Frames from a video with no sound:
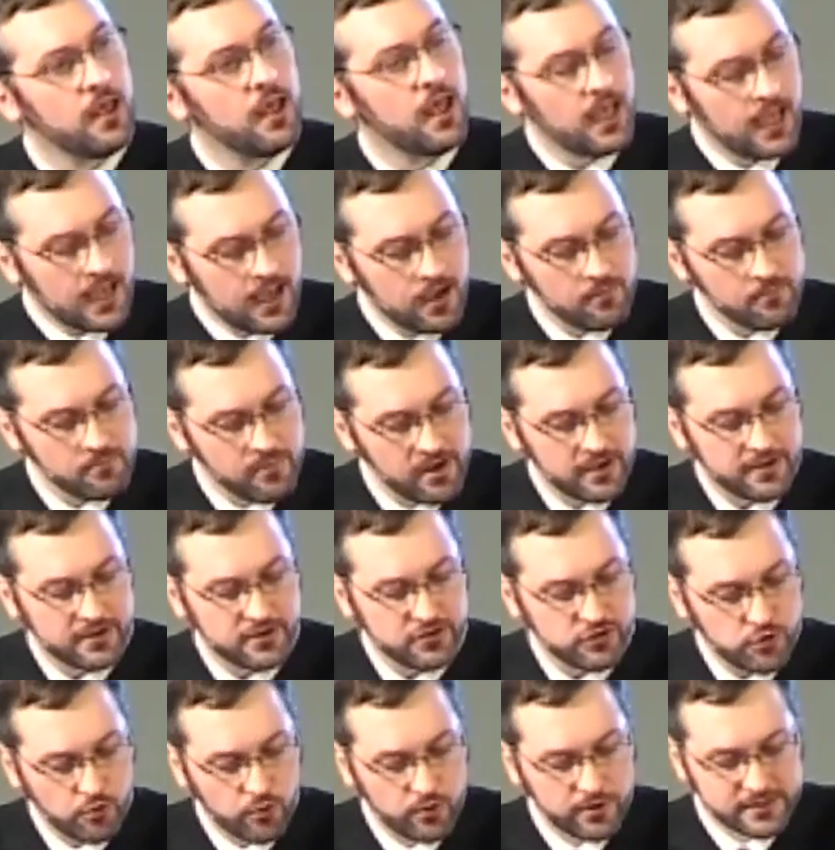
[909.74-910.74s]
How might
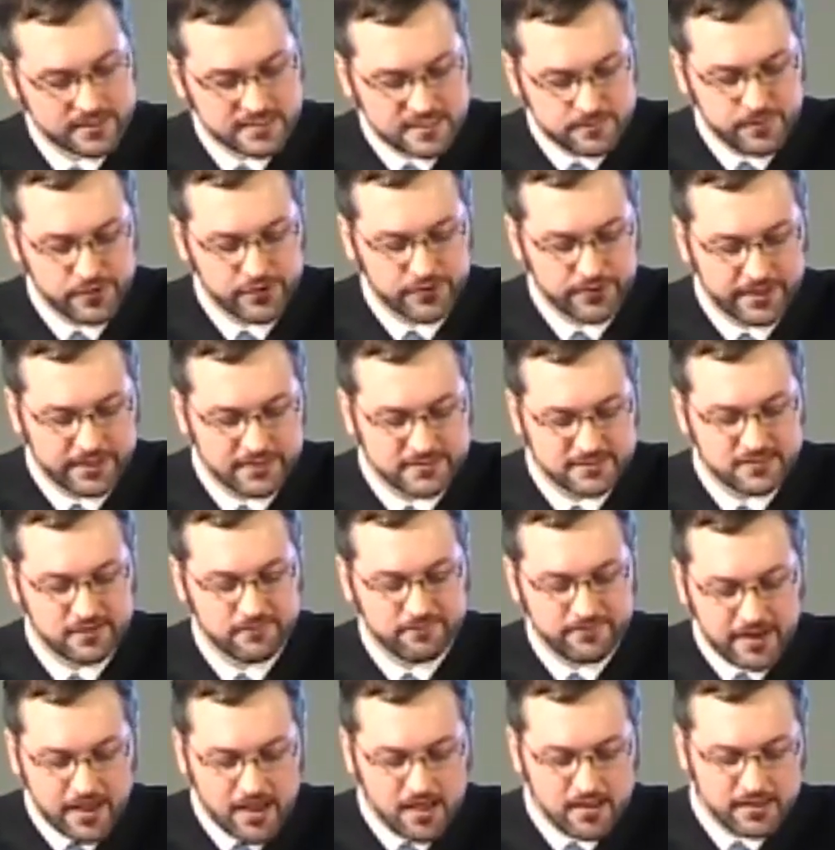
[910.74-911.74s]
your experience of
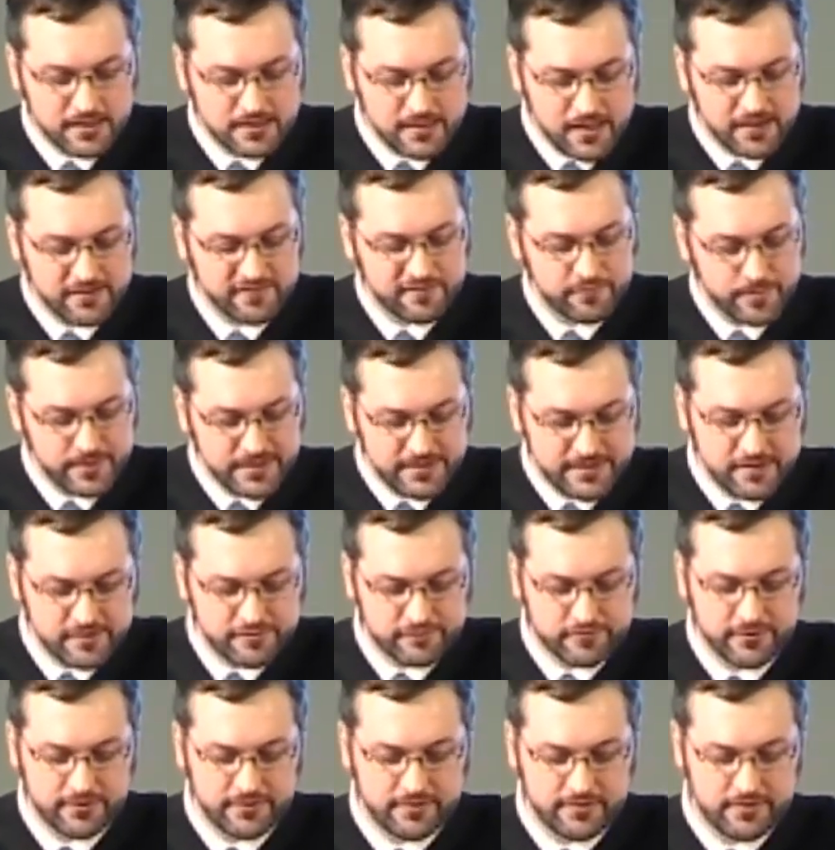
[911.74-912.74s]
daily life be
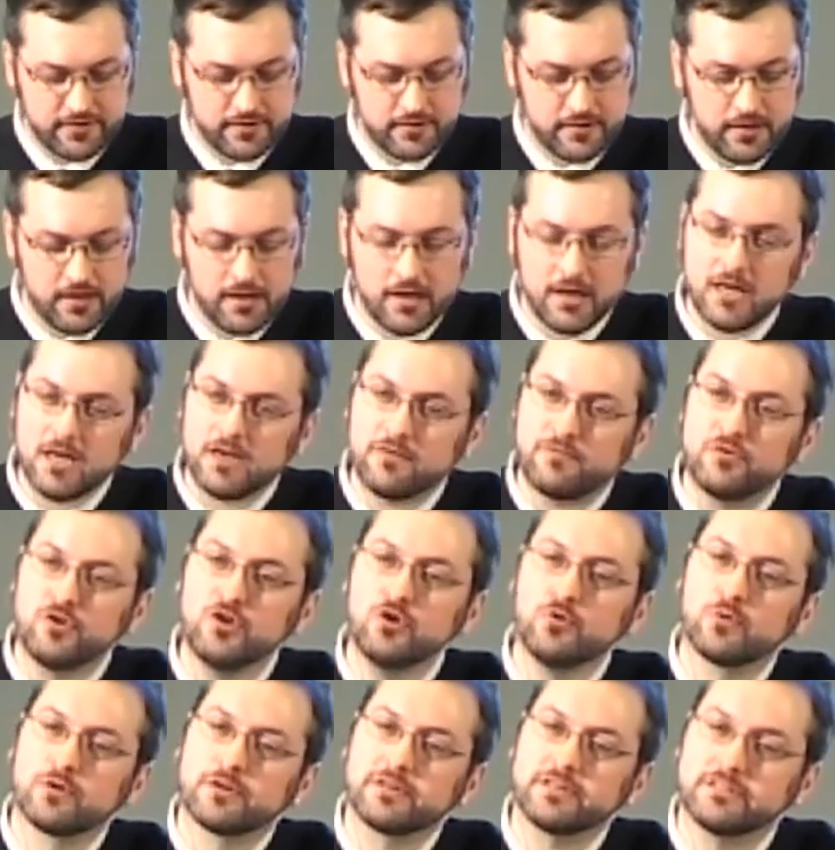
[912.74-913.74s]
different if you
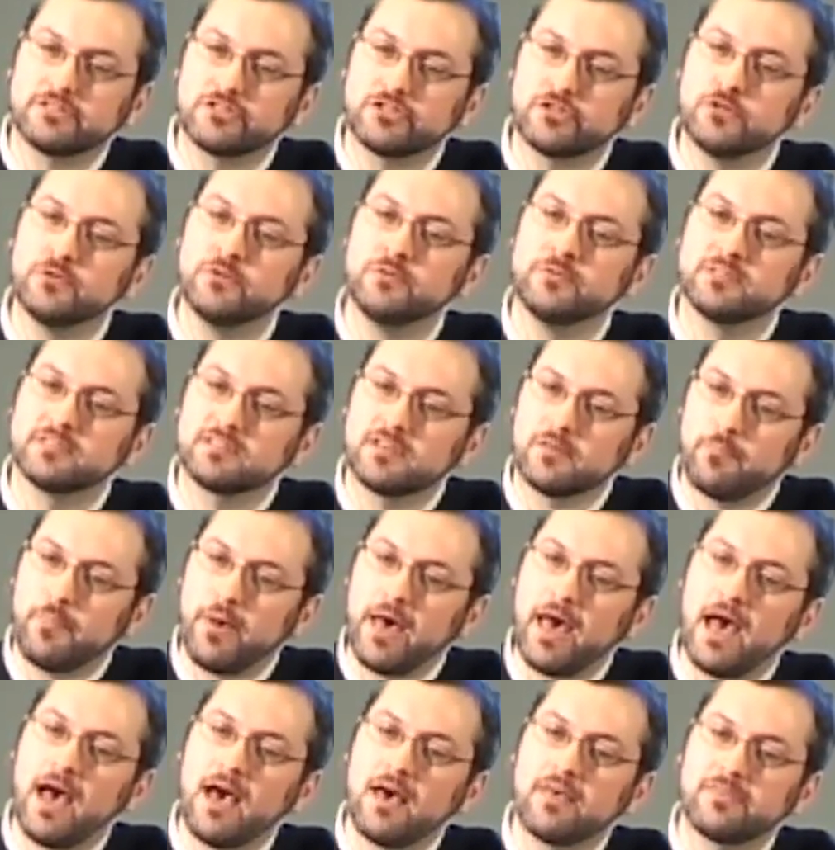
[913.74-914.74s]
were to choose the
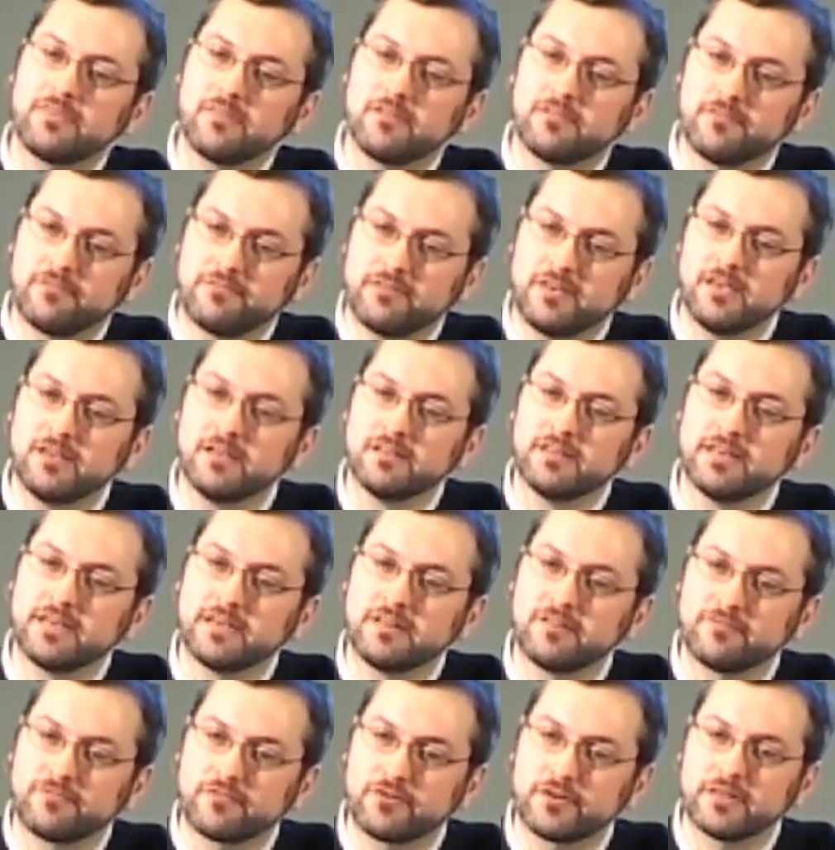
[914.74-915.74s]
path of healing
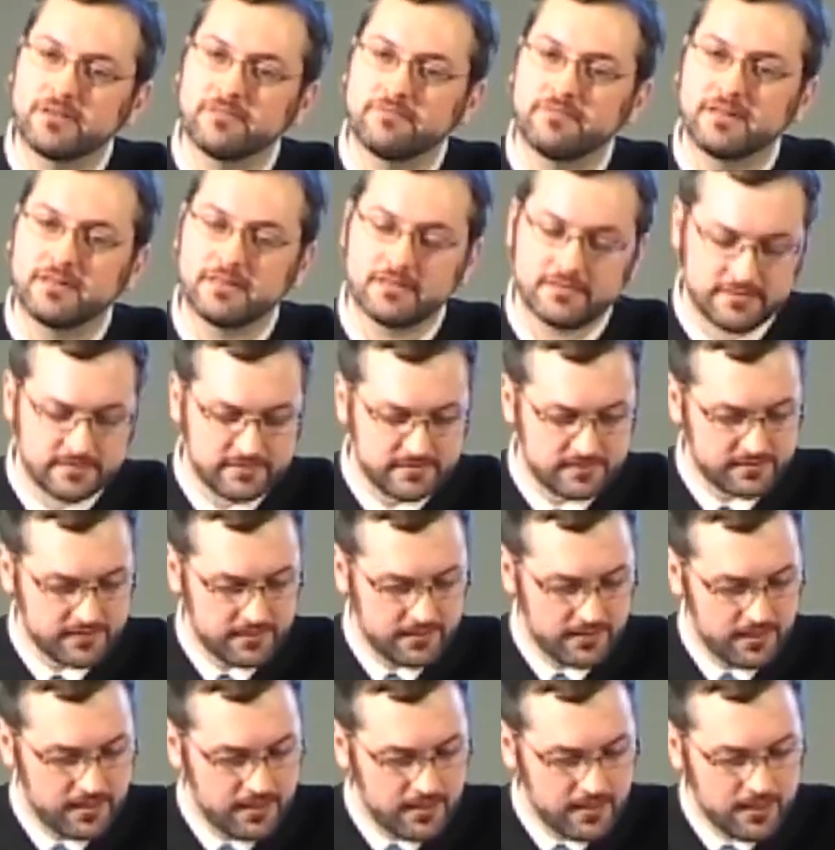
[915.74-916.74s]
and forgiveness,
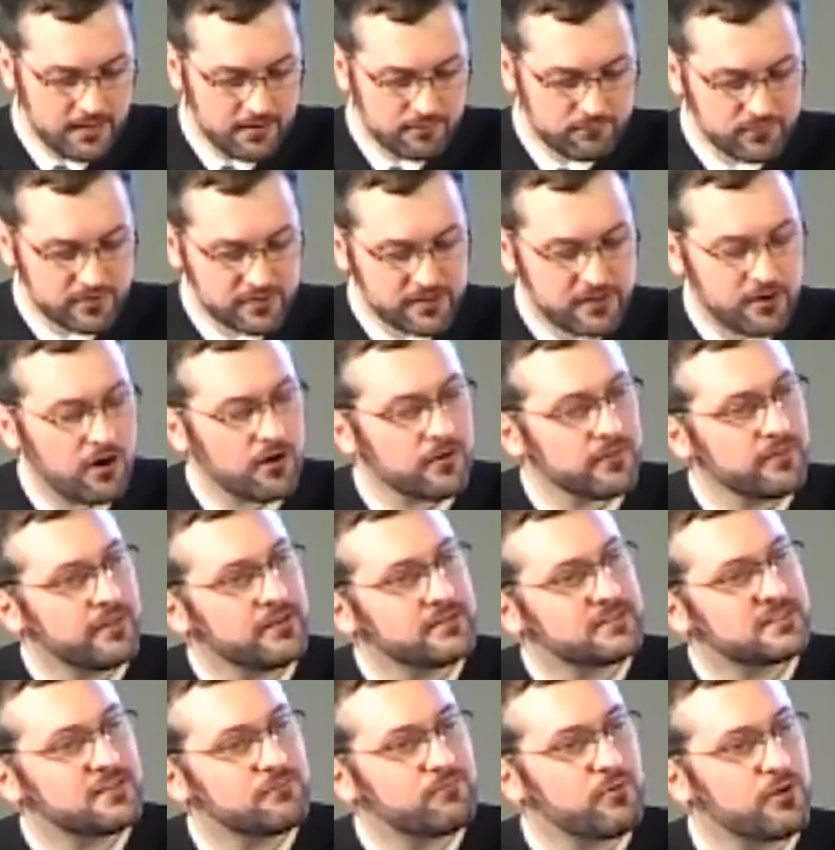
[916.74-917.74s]

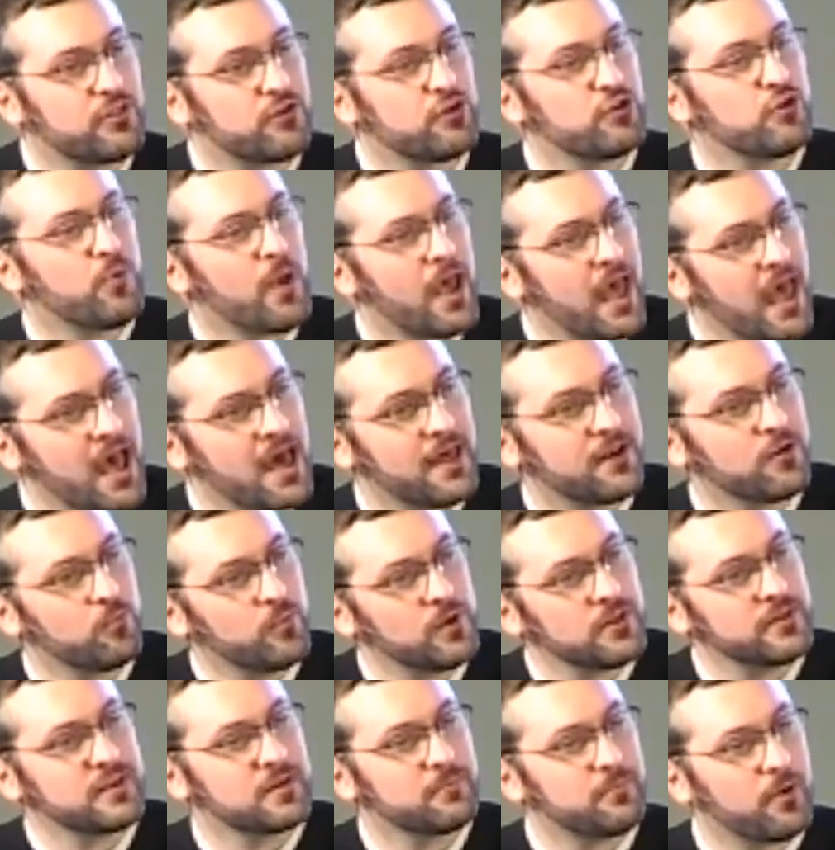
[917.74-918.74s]
regardless of whether you had a
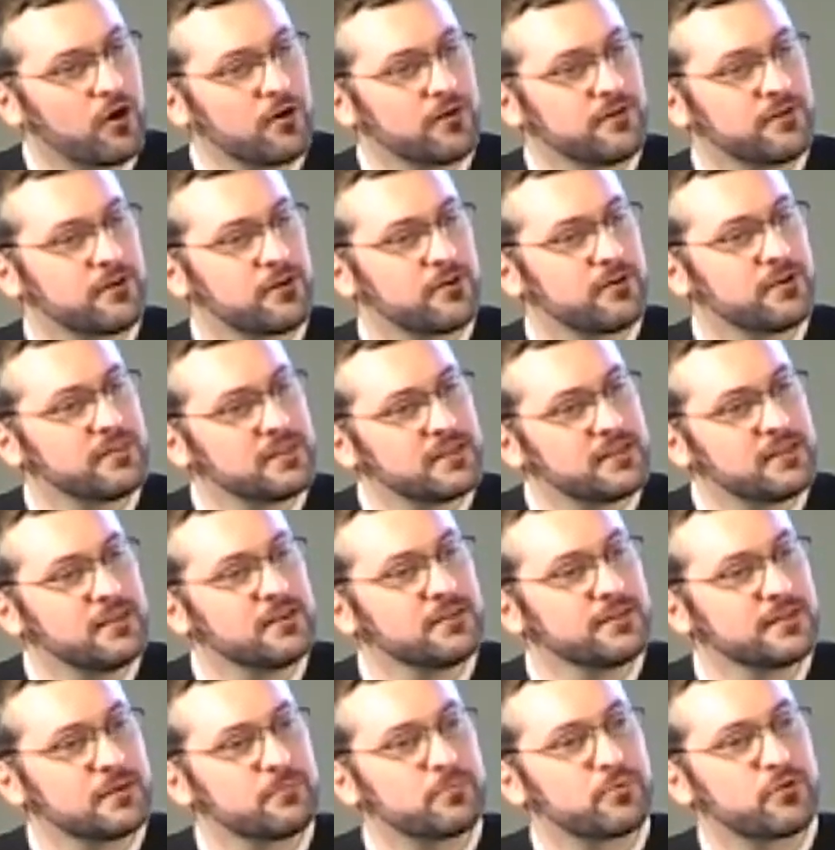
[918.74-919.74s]
willing partner in the
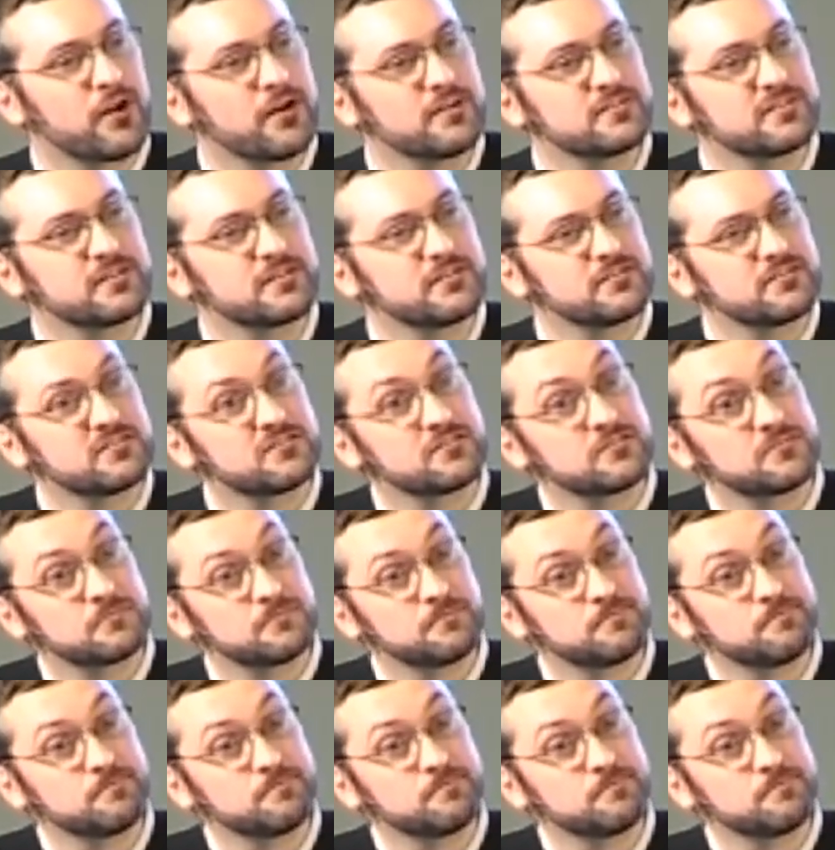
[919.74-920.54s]
healing process?